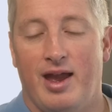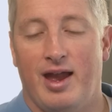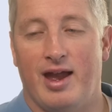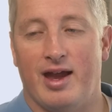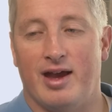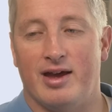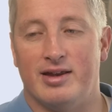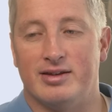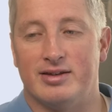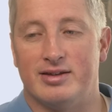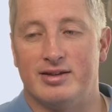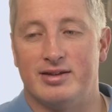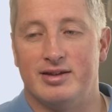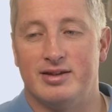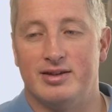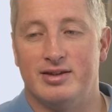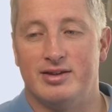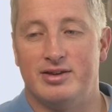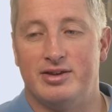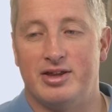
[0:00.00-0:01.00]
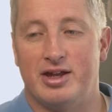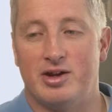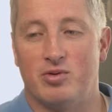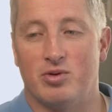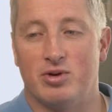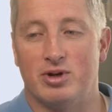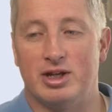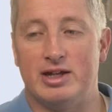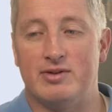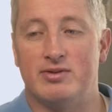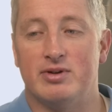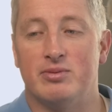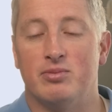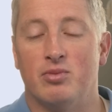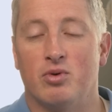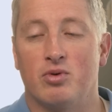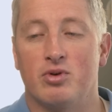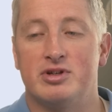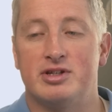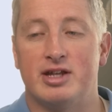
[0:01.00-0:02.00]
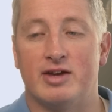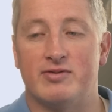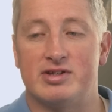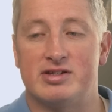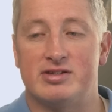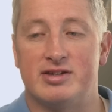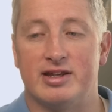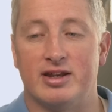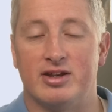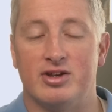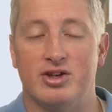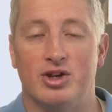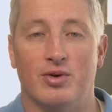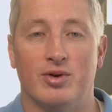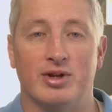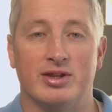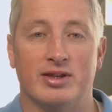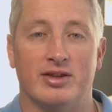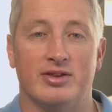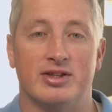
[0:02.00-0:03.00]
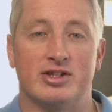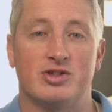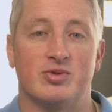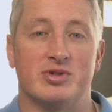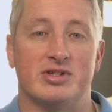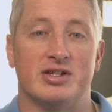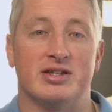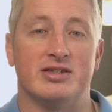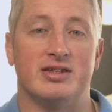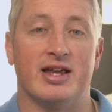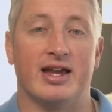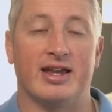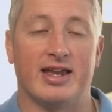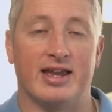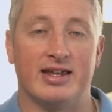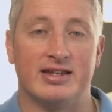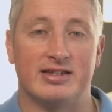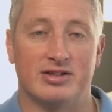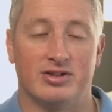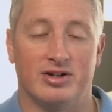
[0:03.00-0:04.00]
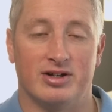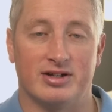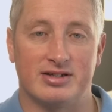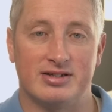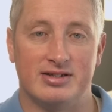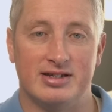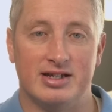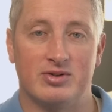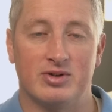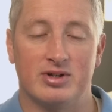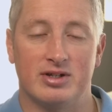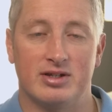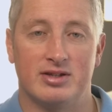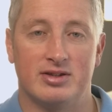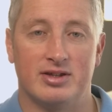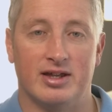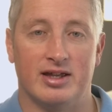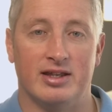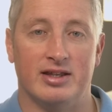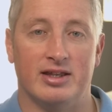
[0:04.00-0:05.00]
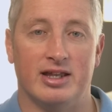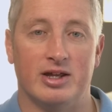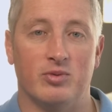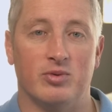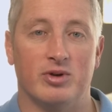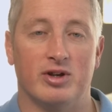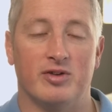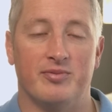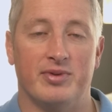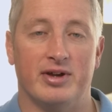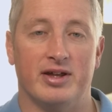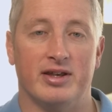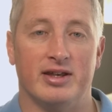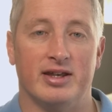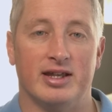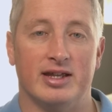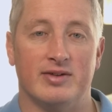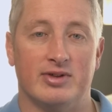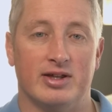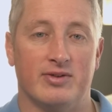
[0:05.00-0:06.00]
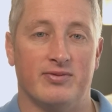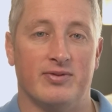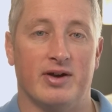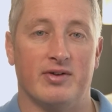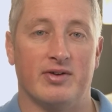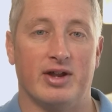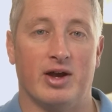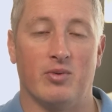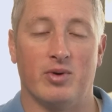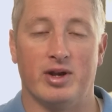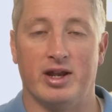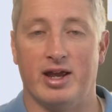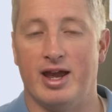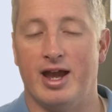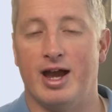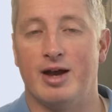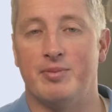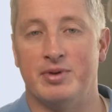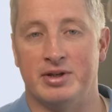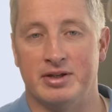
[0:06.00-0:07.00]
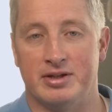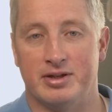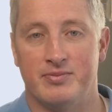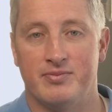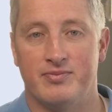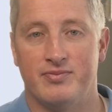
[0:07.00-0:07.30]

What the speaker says: And they were even more devastated knowing that this was a decades-long secret than they would have been if they found out when it happened.